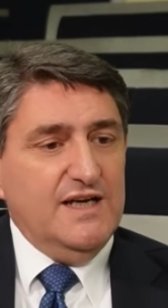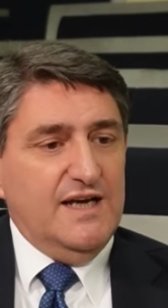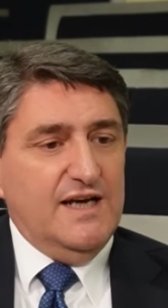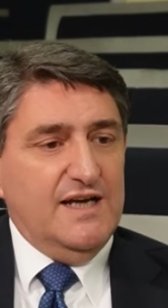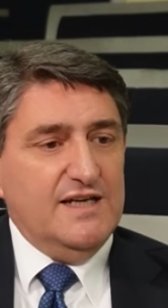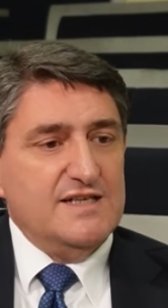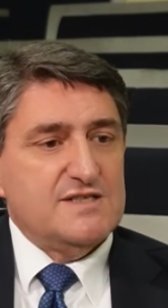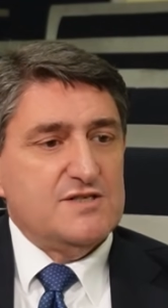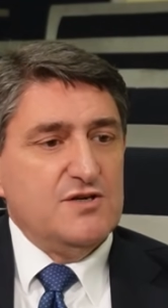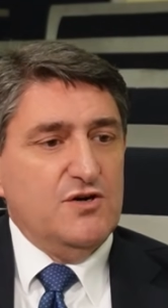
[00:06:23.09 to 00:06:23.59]

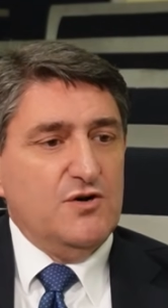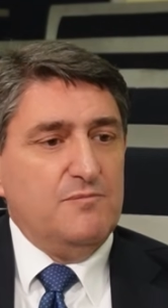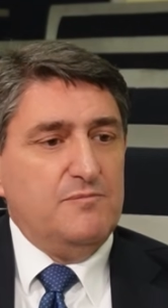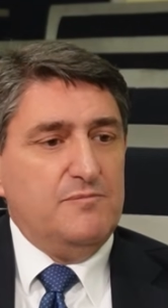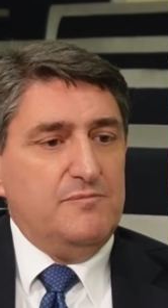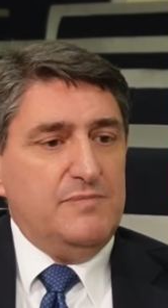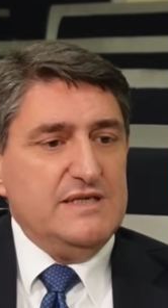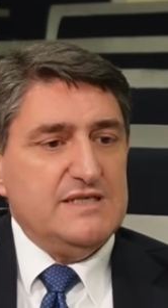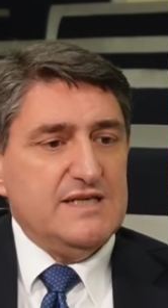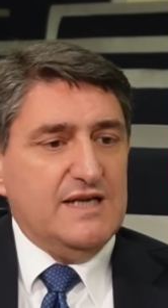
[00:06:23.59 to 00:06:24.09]
And so
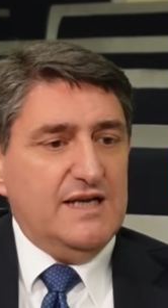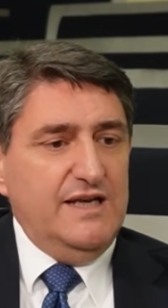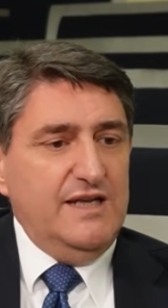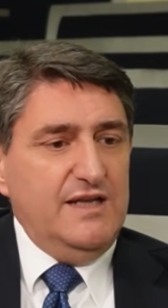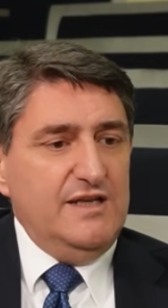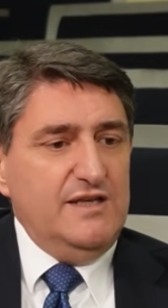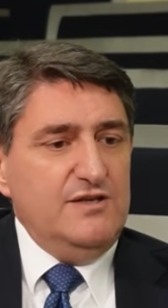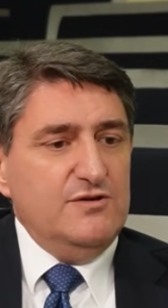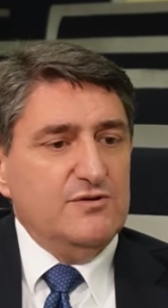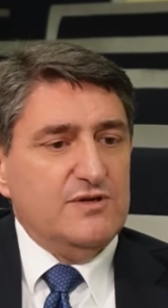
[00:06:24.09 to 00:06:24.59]

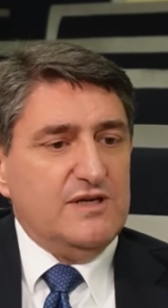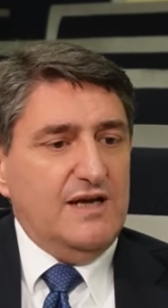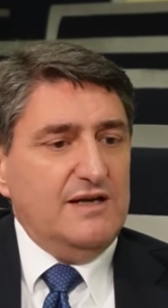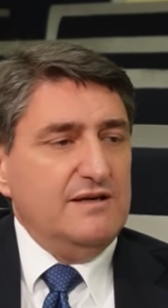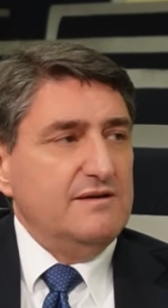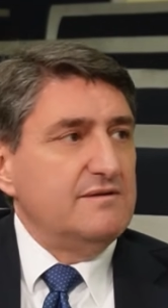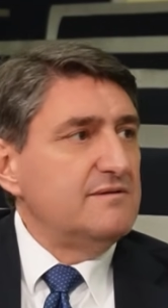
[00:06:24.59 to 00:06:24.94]
basically, you I'm can. I'm